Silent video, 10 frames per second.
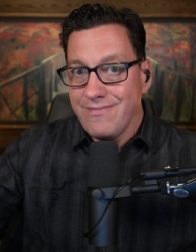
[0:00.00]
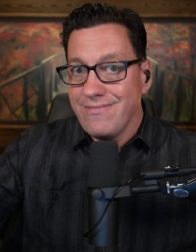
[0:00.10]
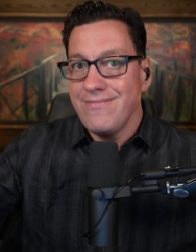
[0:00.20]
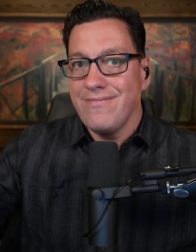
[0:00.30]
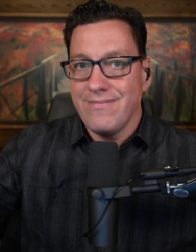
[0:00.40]

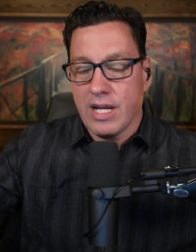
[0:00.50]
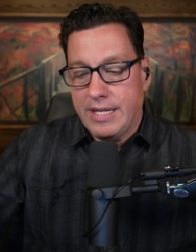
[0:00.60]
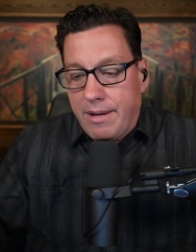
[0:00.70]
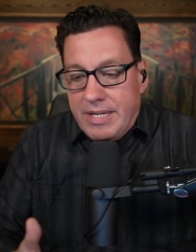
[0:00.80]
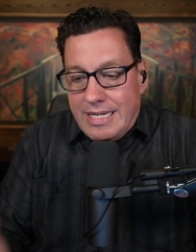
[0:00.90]
Mm.
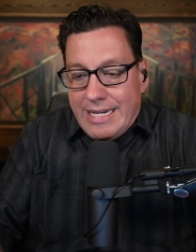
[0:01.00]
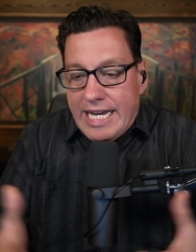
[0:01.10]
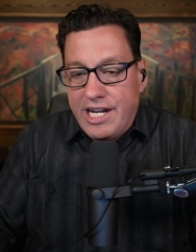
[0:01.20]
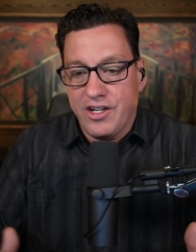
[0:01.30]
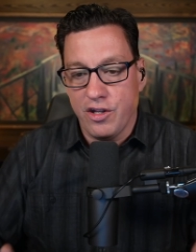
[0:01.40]
Now I'm
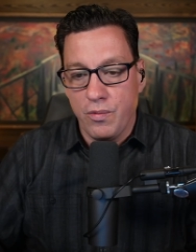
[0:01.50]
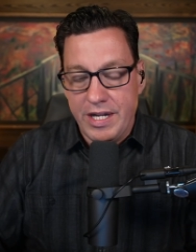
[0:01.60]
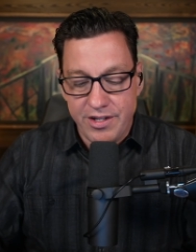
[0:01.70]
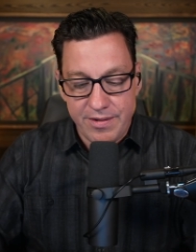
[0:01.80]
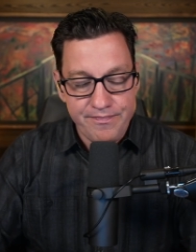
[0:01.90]
getting into the
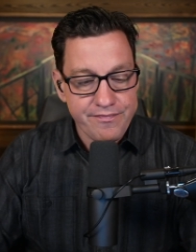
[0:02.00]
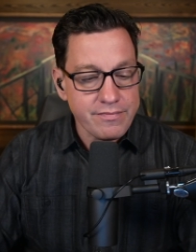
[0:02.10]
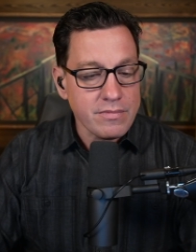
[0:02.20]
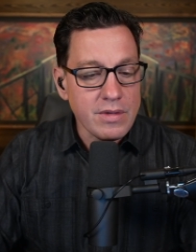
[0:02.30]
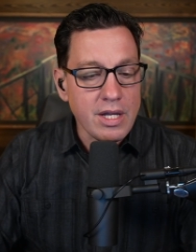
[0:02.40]
weeds.
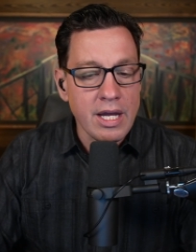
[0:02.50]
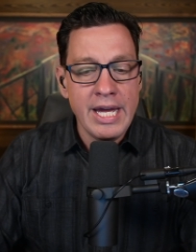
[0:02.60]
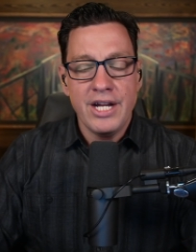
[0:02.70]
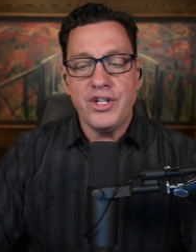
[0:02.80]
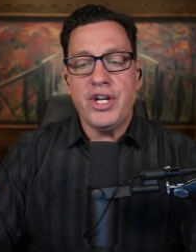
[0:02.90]

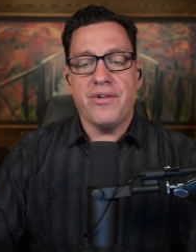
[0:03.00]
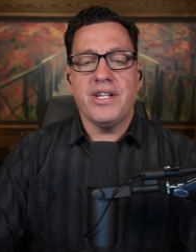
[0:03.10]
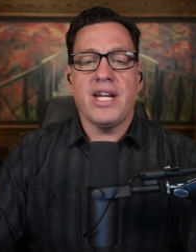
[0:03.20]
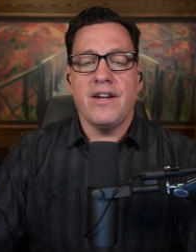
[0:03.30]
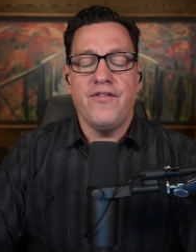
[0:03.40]
Jerry
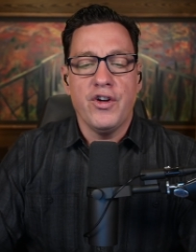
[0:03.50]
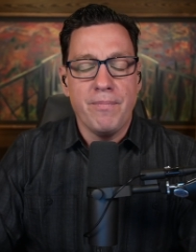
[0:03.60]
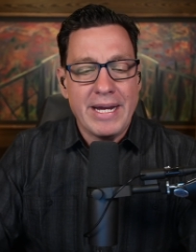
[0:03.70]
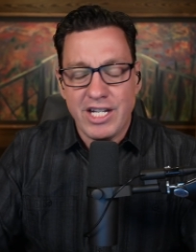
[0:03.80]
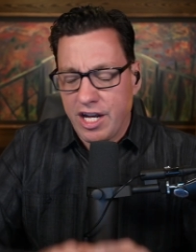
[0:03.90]
Seinfeld
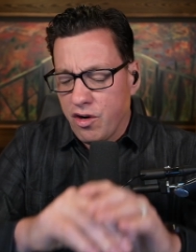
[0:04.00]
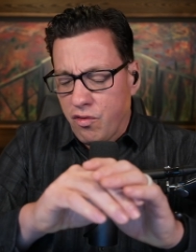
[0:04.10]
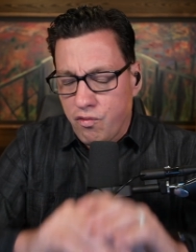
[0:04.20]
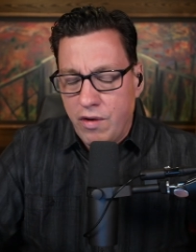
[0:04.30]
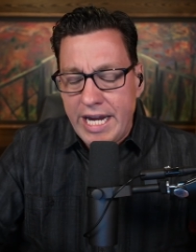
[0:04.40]
makes a
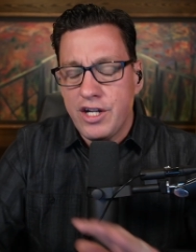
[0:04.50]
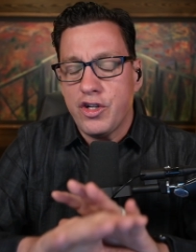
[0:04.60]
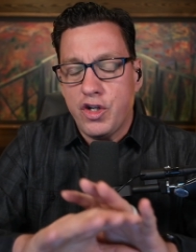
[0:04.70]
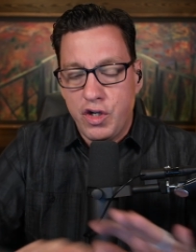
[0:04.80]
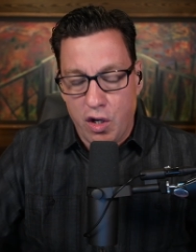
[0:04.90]

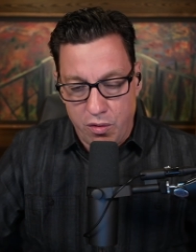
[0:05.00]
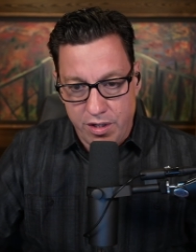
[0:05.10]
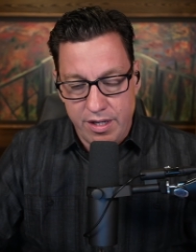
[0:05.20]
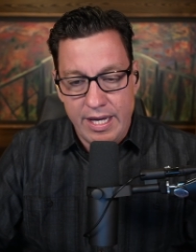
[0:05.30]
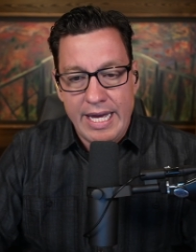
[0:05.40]
great
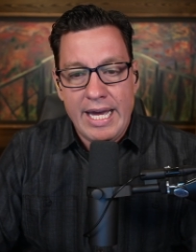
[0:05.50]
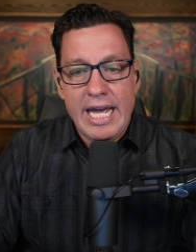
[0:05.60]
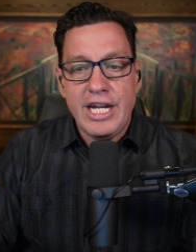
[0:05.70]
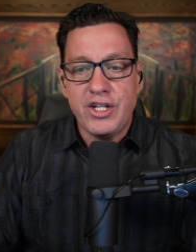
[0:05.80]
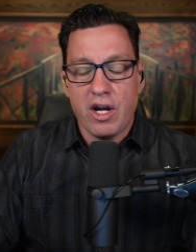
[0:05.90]
joke
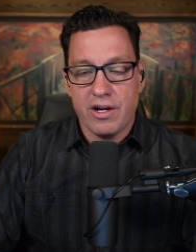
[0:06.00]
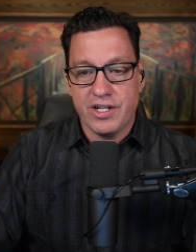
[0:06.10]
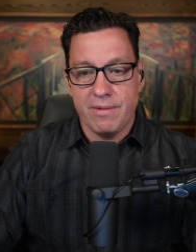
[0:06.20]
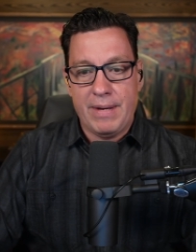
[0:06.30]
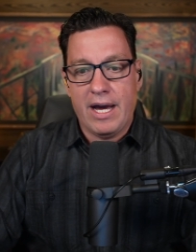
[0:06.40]
he
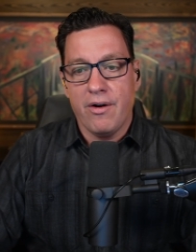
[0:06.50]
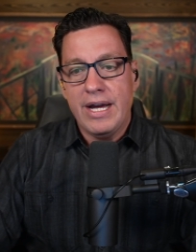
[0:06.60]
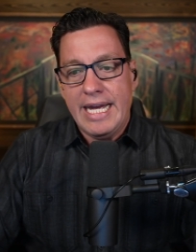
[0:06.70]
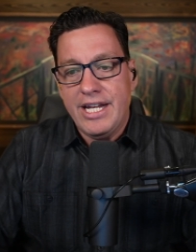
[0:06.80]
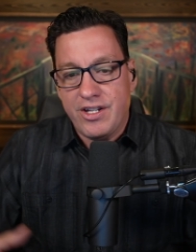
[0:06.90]
talks about
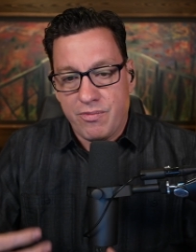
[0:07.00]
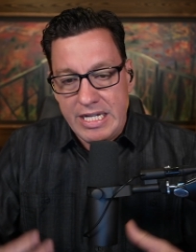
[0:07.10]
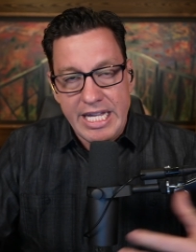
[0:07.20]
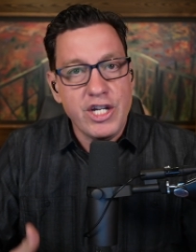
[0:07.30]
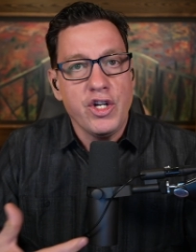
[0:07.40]
his
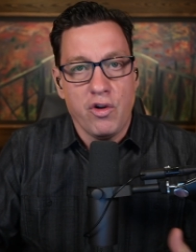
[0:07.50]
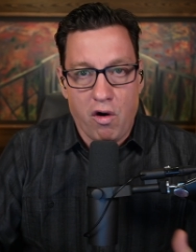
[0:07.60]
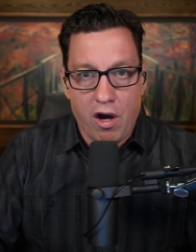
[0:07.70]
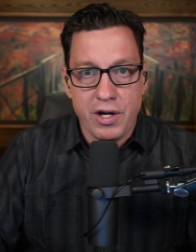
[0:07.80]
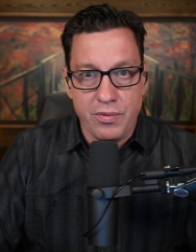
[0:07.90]
relational
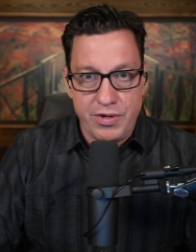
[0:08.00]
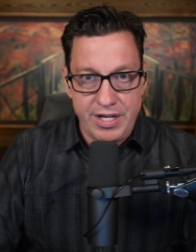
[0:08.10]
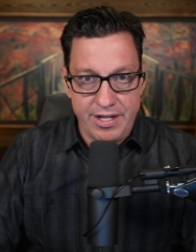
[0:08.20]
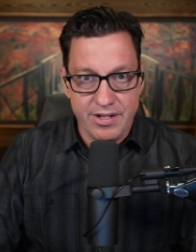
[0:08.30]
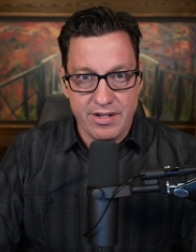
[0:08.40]

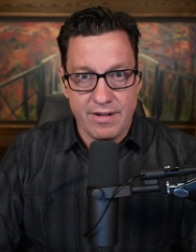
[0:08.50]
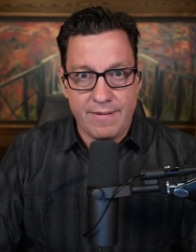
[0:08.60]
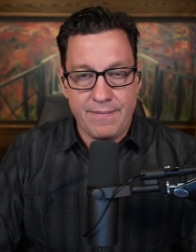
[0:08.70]
awkwardness.